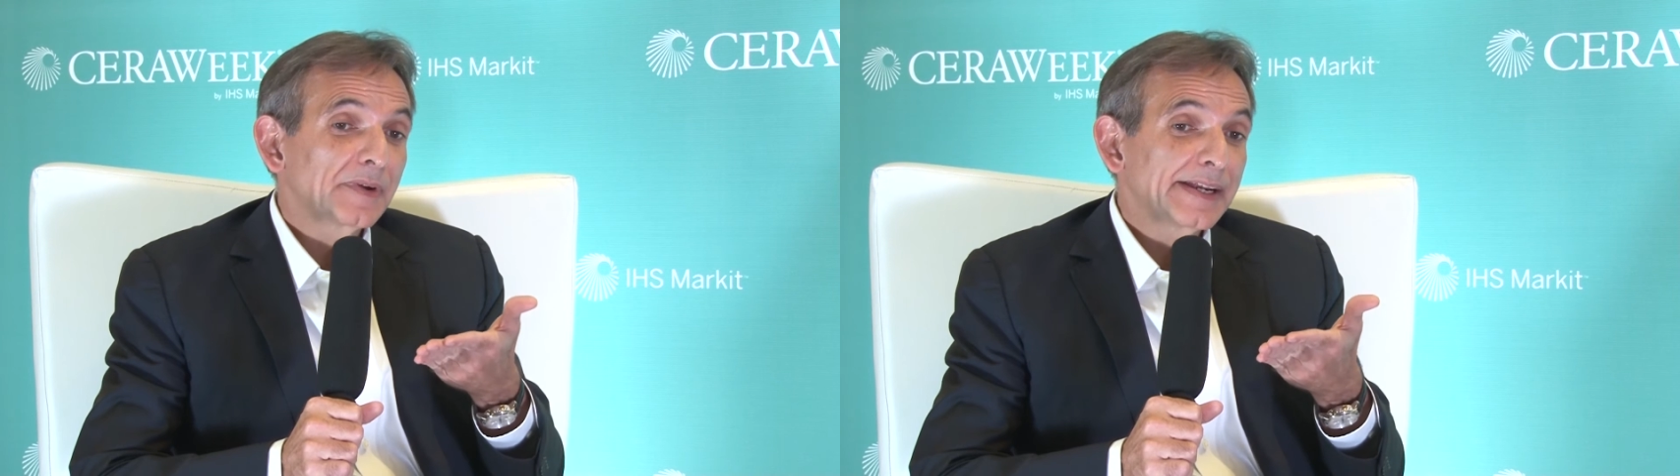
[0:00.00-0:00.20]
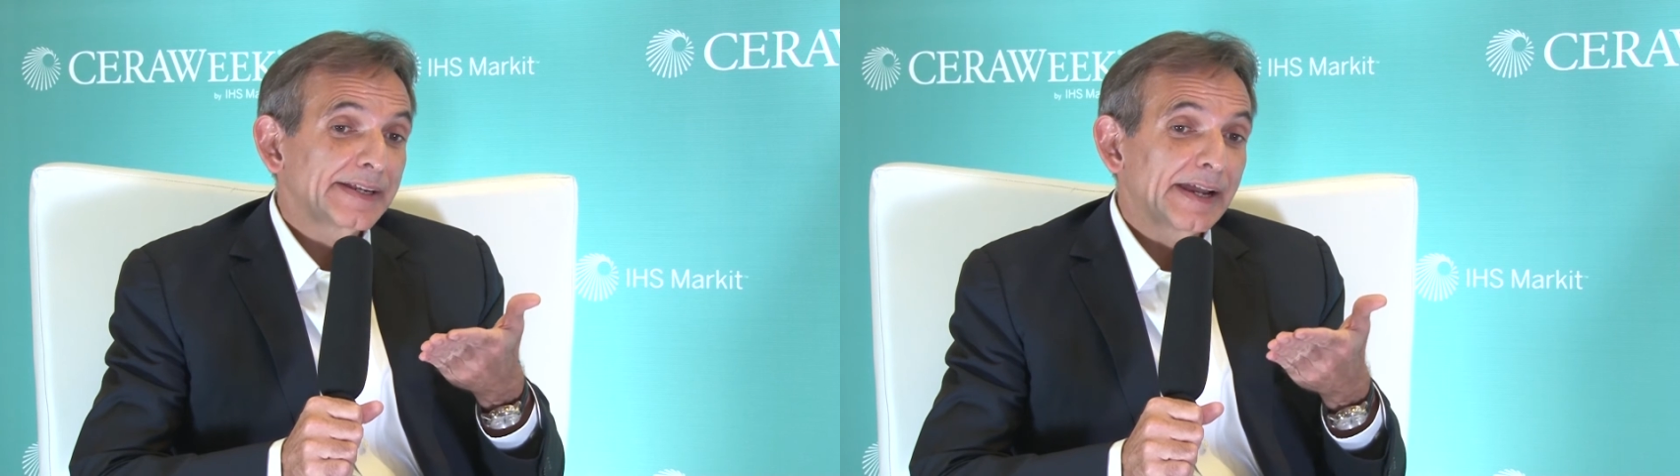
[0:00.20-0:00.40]

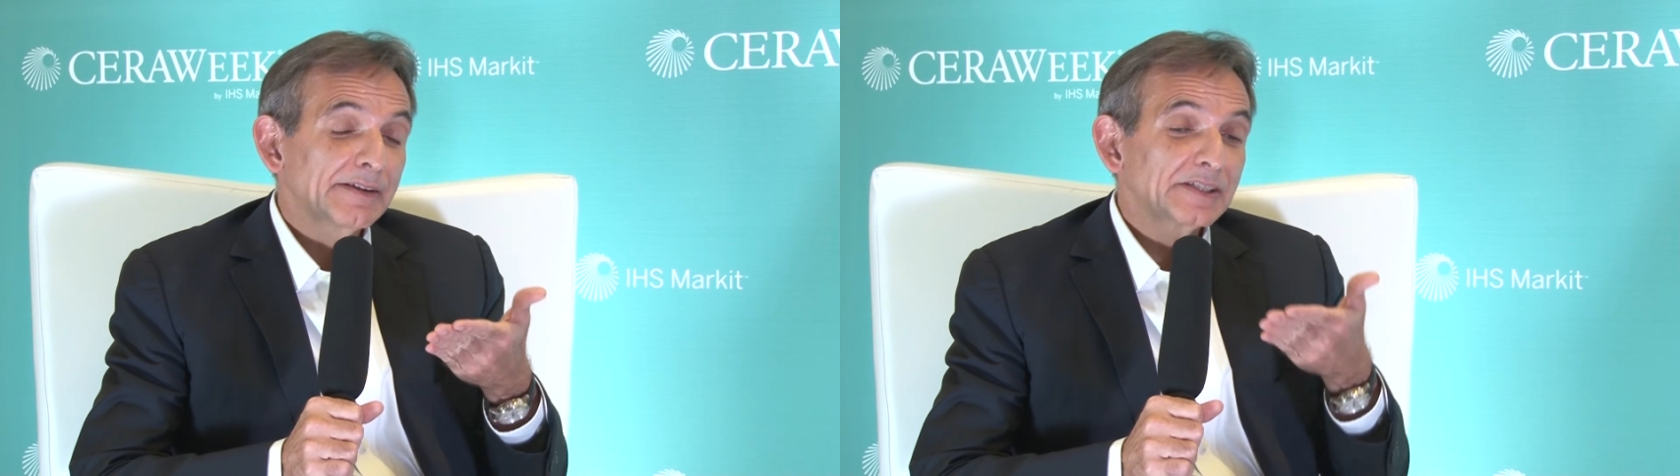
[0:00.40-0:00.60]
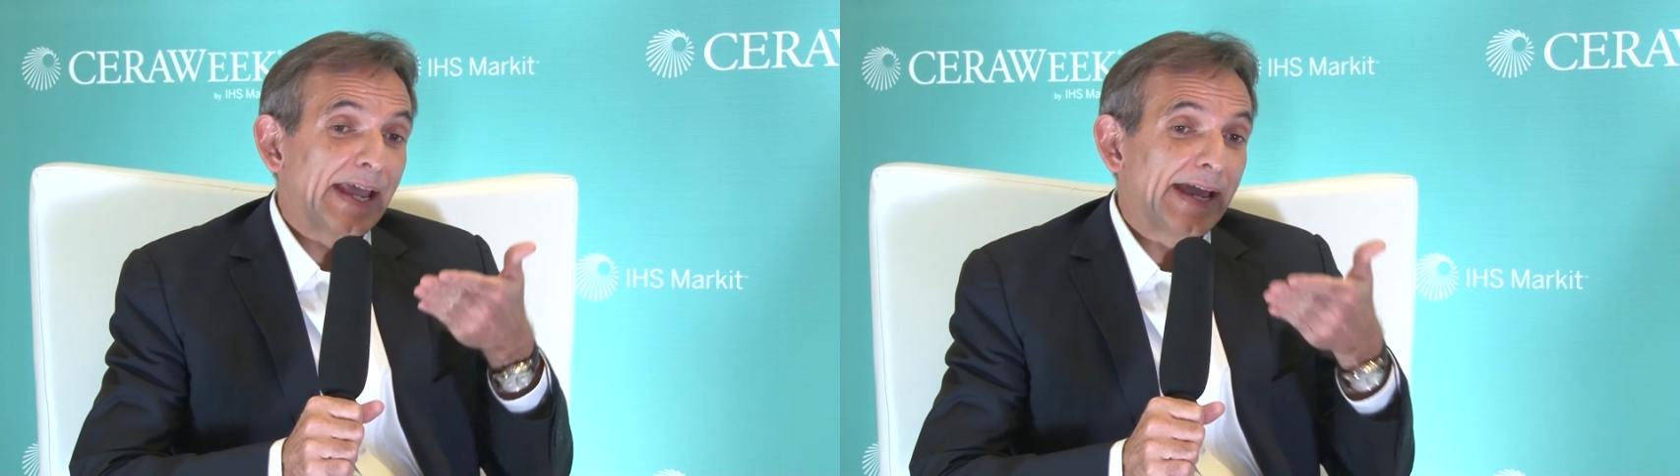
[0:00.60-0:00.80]
right
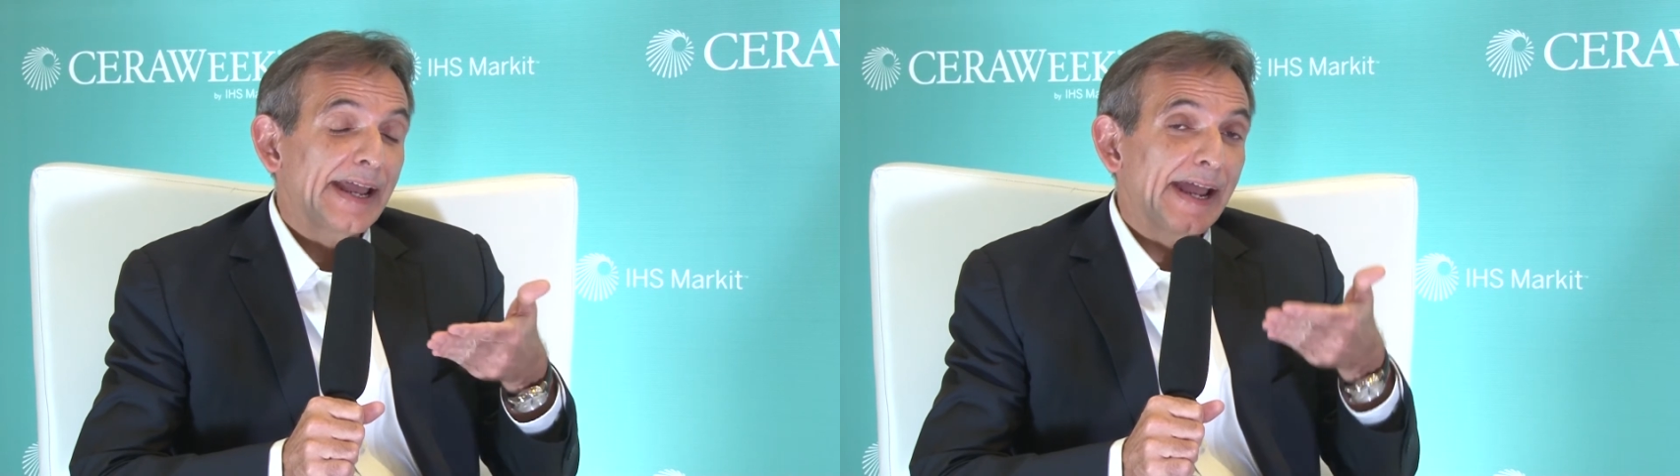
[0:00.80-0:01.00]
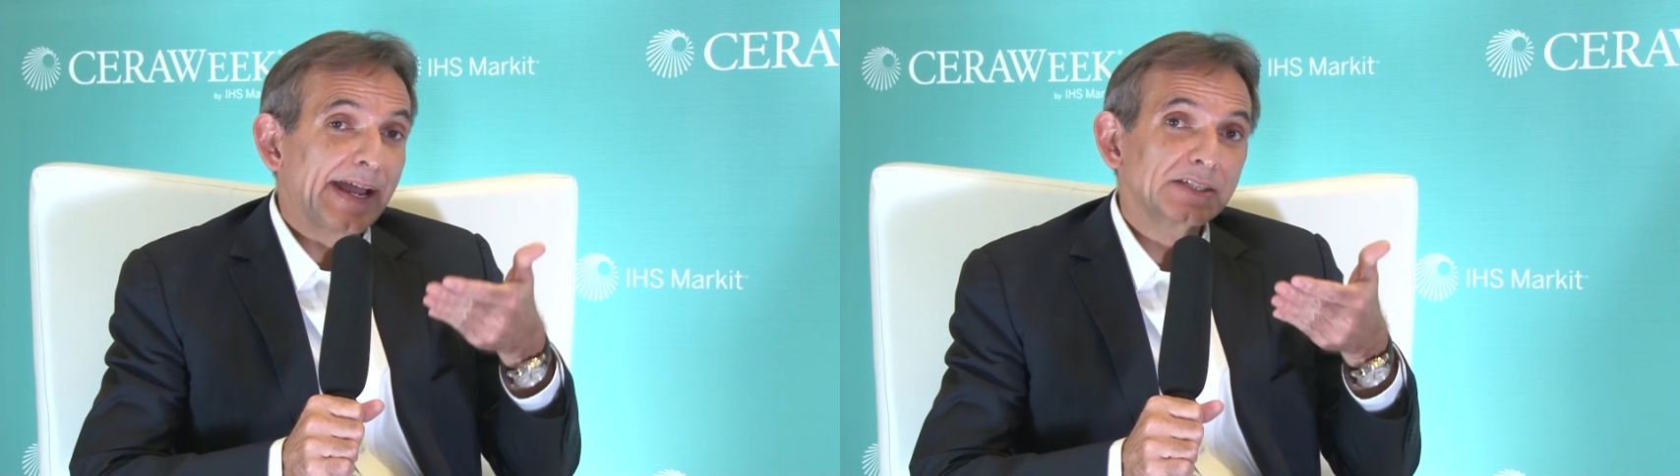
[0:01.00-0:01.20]
now is how to
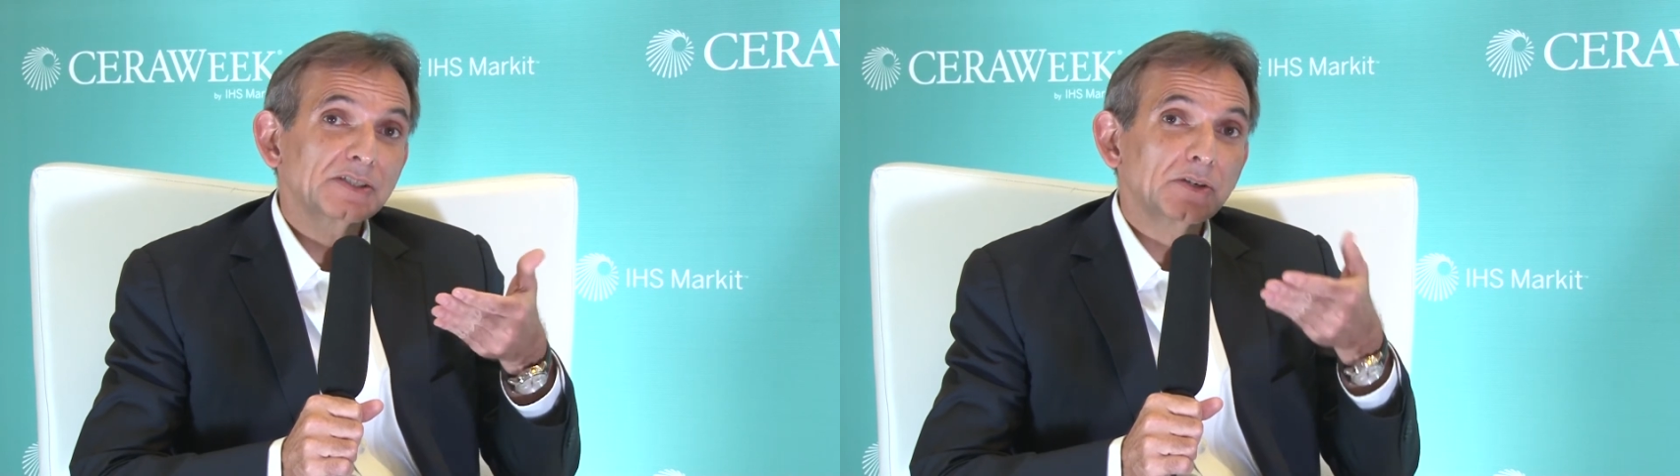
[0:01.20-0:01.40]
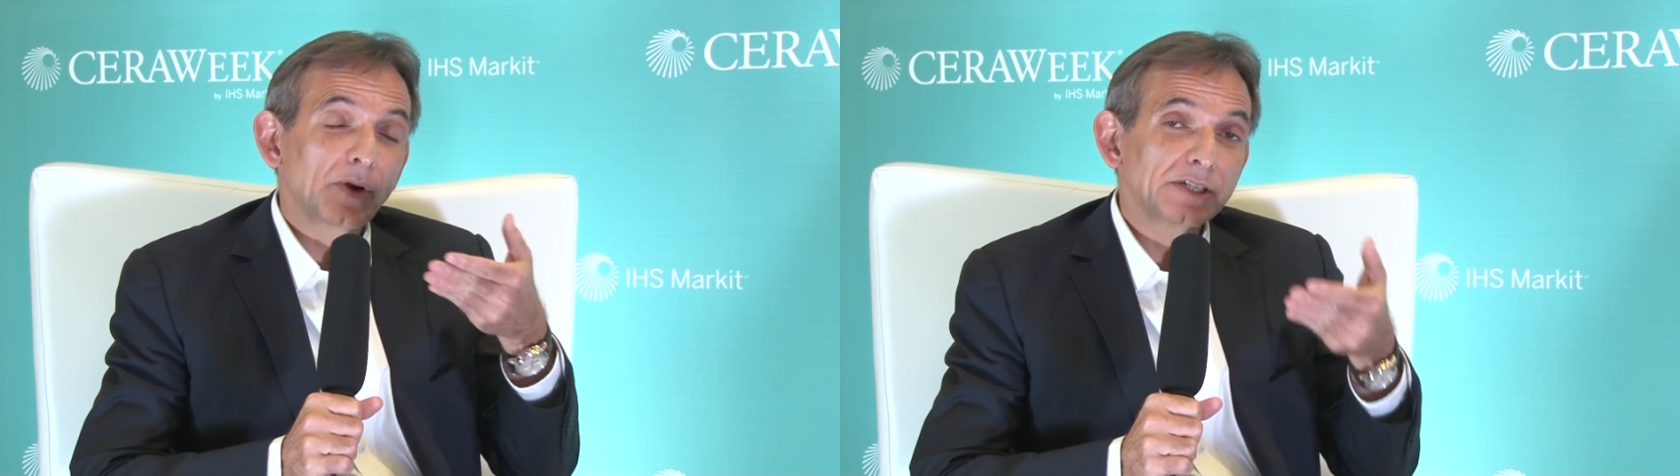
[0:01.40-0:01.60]
ask
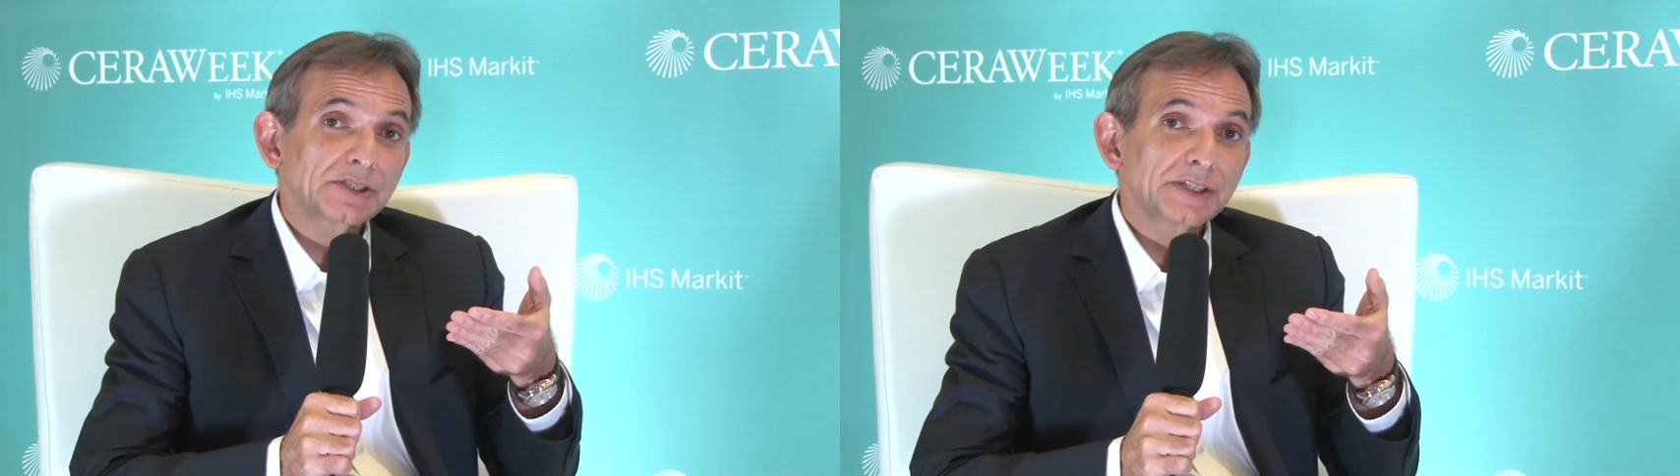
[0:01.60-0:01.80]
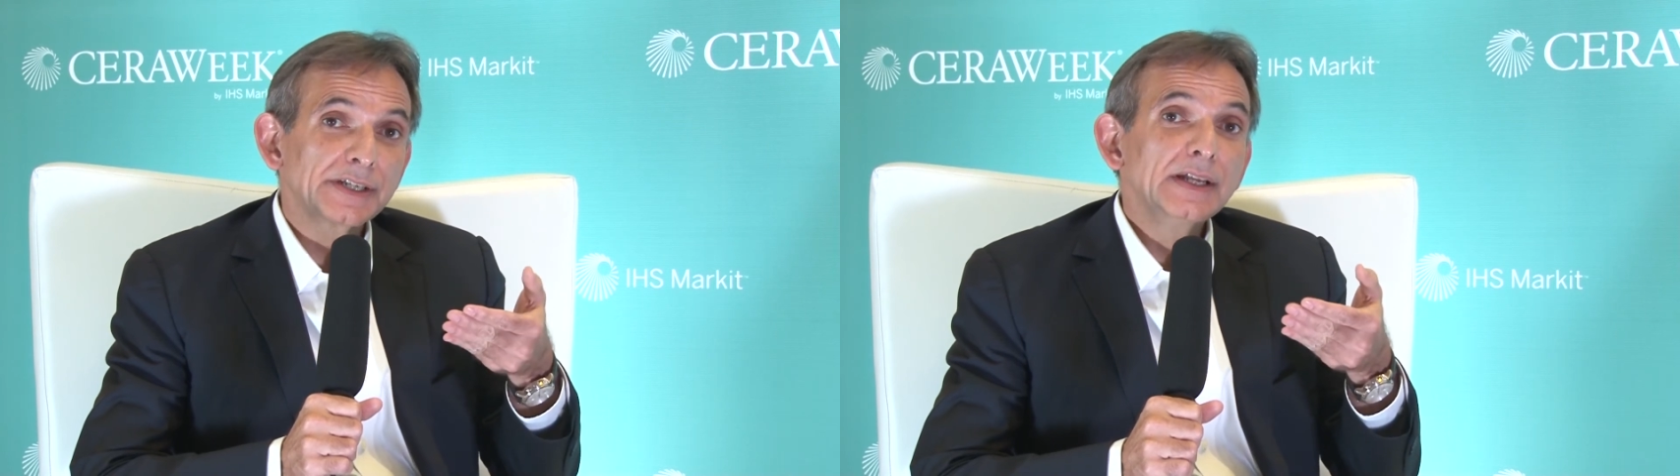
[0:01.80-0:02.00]
the
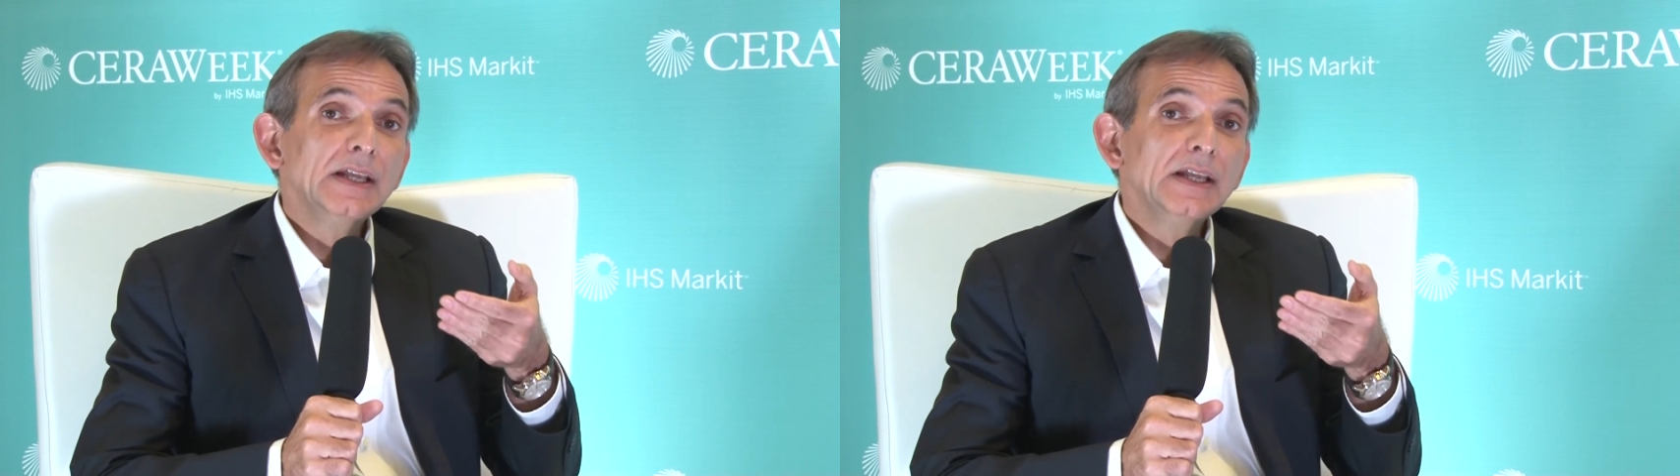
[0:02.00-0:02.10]
question